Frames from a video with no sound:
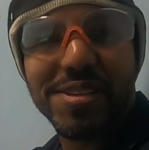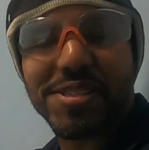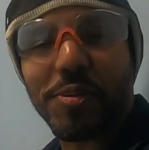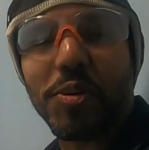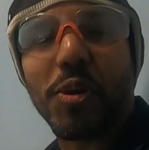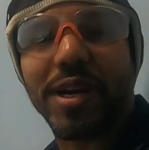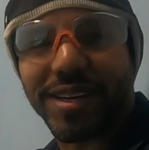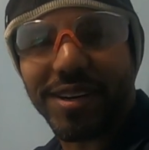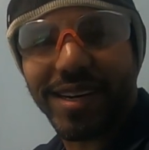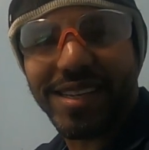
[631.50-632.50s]
So we're
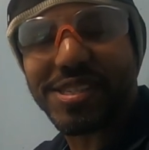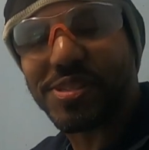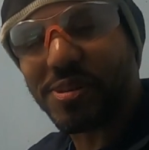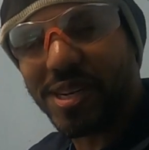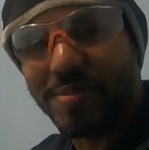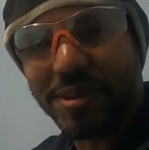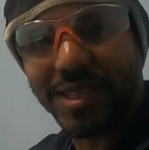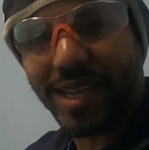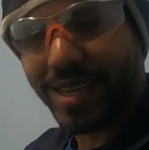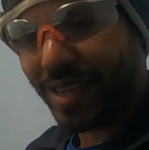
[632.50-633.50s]
working on it. Sorry about that,